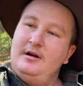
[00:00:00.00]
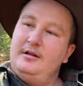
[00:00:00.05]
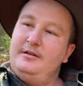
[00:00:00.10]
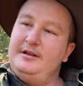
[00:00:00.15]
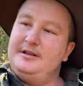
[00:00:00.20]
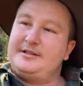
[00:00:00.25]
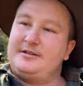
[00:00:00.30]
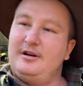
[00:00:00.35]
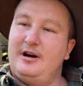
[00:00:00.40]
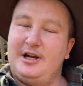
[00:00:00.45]

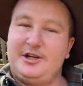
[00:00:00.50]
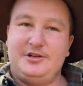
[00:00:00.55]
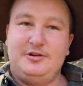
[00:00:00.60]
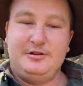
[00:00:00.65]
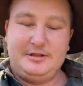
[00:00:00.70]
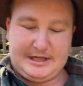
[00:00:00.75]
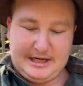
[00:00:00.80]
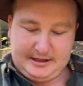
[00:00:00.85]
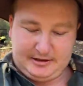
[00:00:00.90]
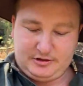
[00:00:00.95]
this guy
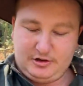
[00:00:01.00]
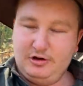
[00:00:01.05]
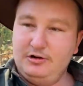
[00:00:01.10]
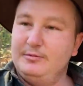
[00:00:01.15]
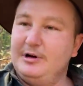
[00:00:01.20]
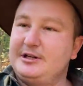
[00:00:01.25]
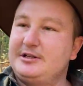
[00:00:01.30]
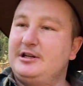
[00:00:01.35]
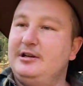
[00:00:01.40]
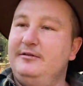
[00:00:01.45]
shouldn't take too
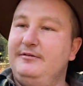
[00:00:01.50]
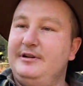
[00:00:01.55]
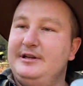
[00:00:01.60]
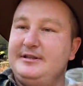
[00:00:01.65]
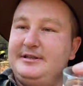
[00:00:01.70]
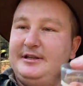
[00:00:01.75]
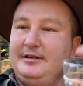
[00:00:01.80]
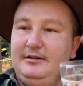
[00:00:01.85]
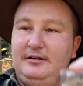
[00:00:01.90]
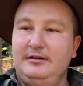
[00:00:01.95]
much
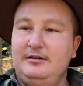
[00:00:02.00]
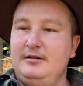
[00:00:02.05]
convincing.